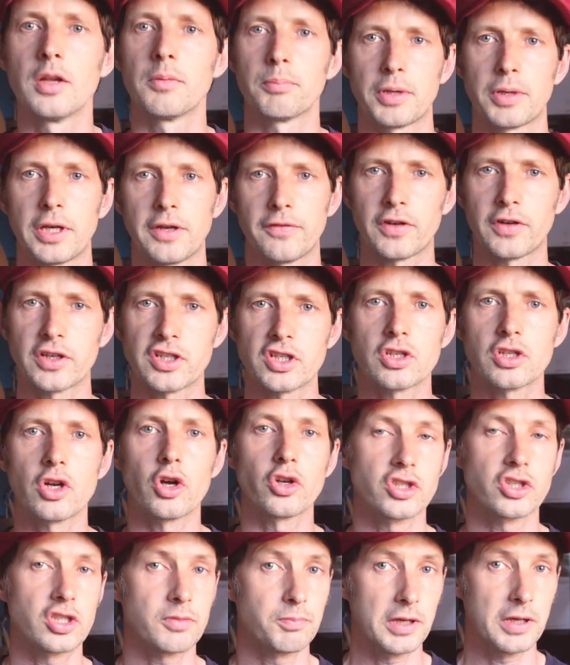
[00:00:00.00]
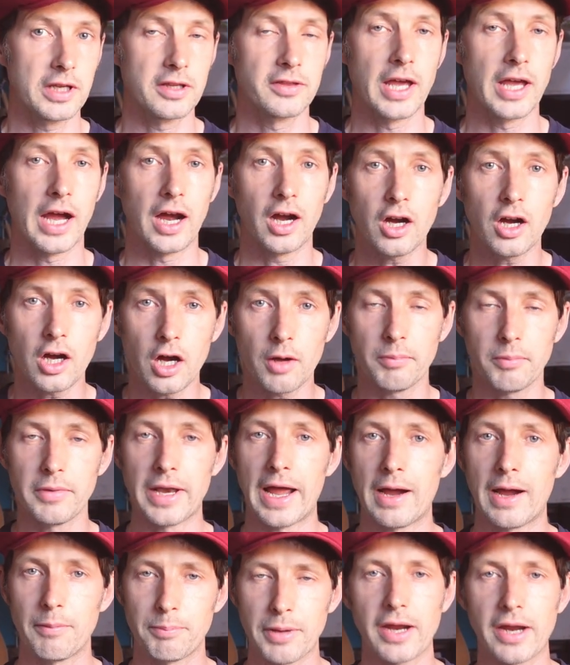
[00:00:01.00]
But if I start to speed that up
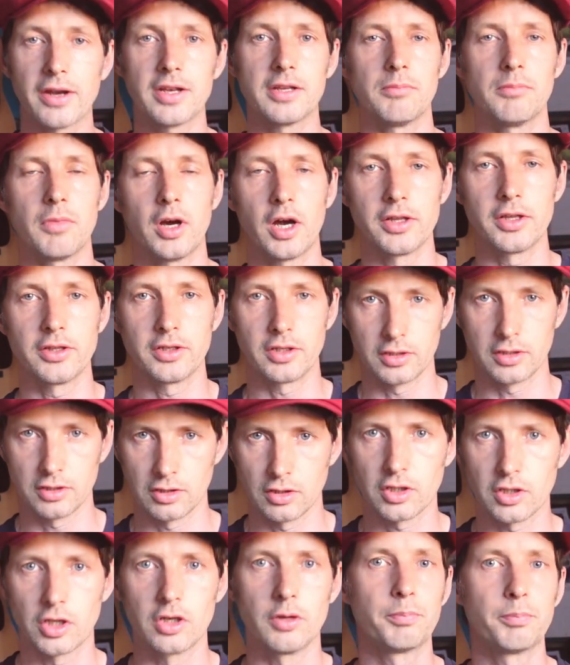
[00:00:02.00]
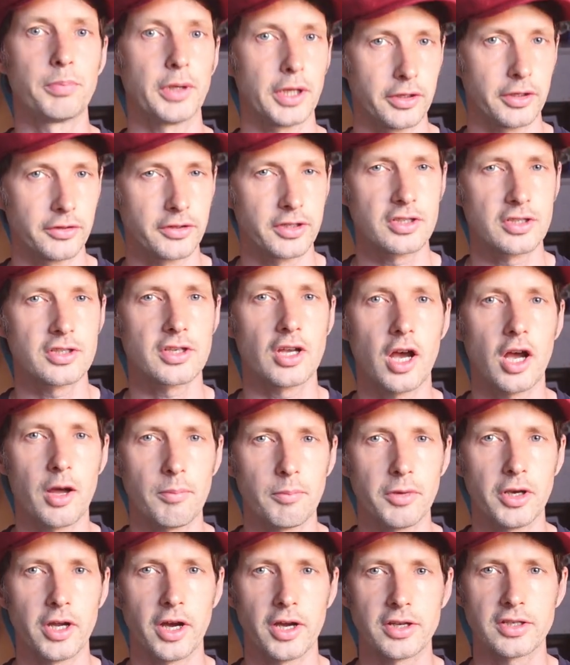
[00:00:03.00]
now, bearing in mind that you're going to build this
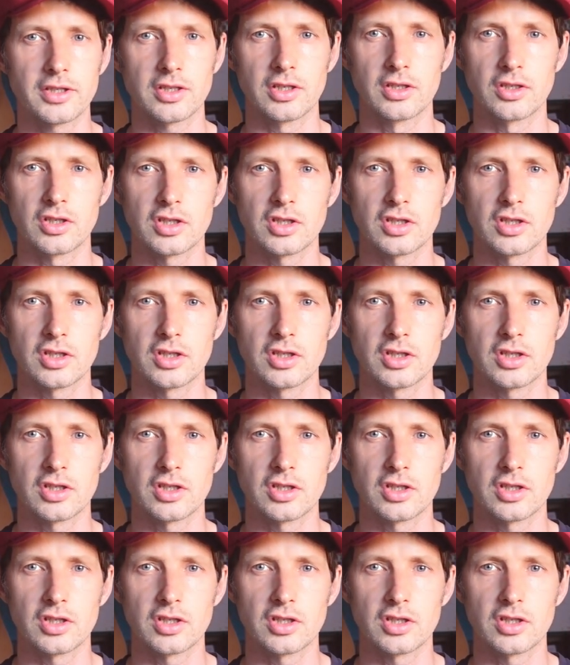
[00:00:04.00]
up nice and